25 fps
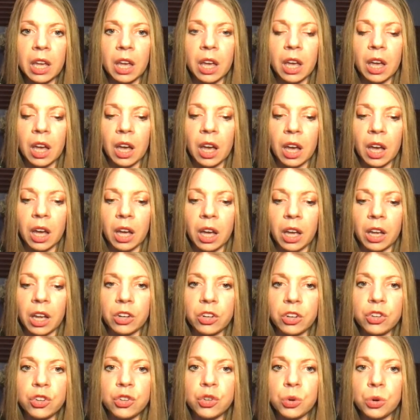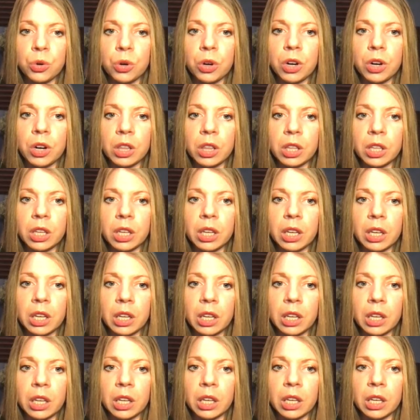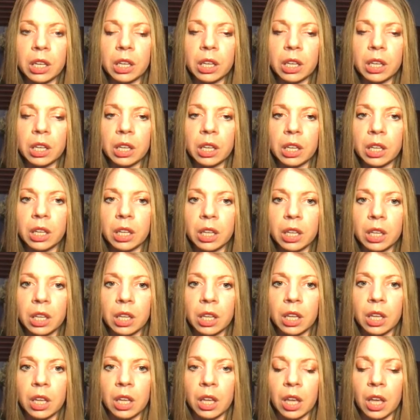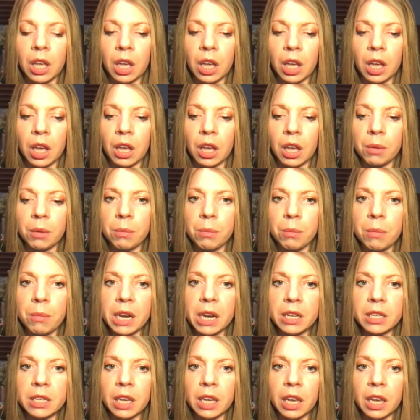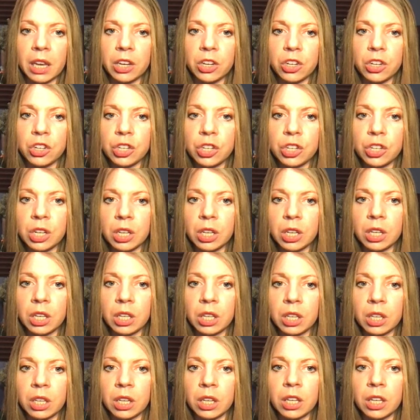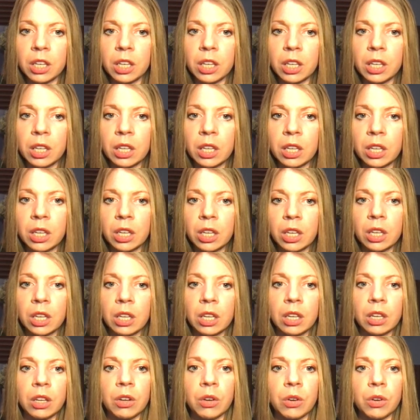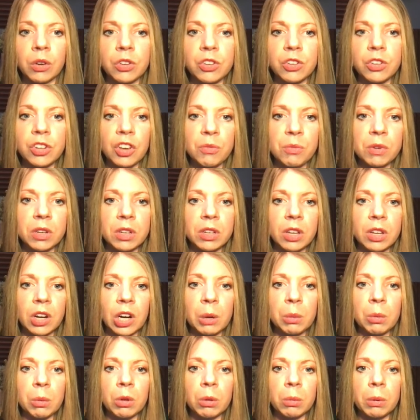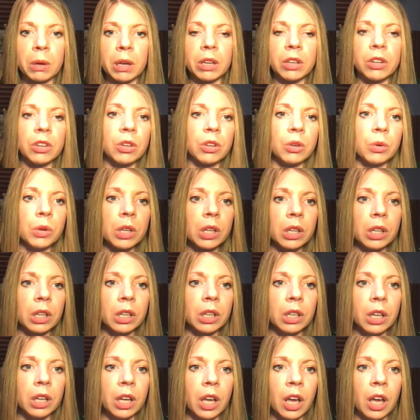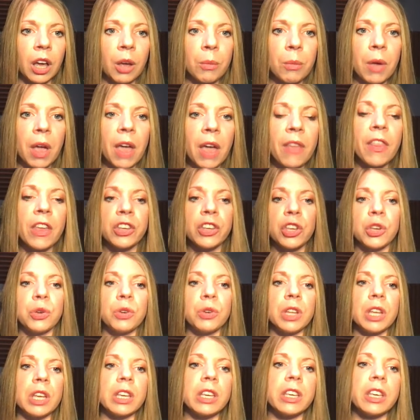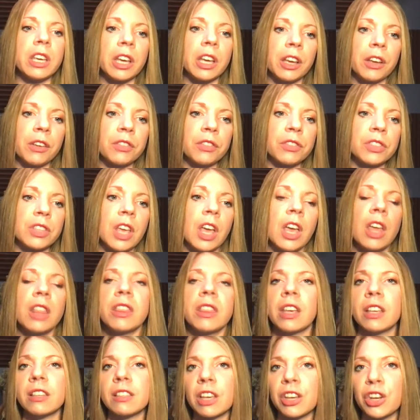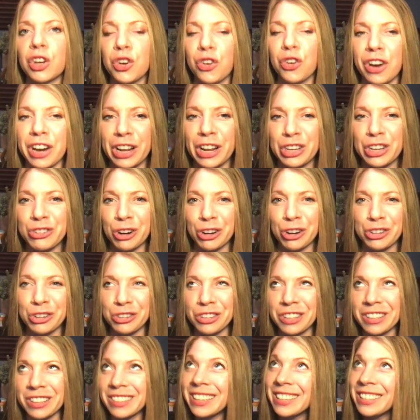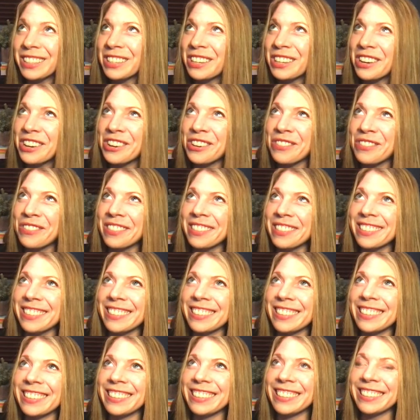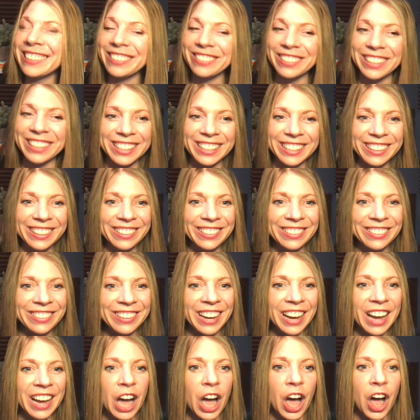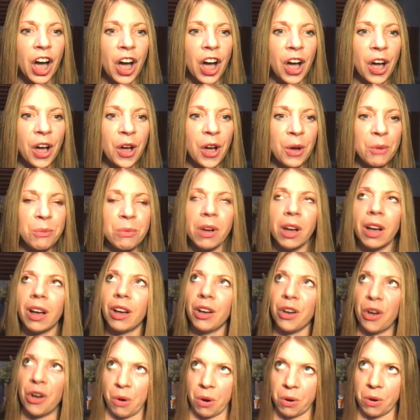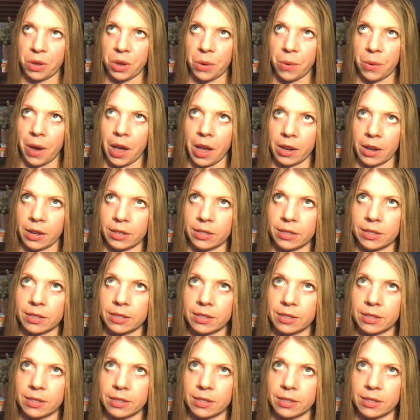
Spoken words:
journaling, meditation, which I've been terrible about doing. And then unique gifts, things like creating structures and systems. That's what I do. OOUX,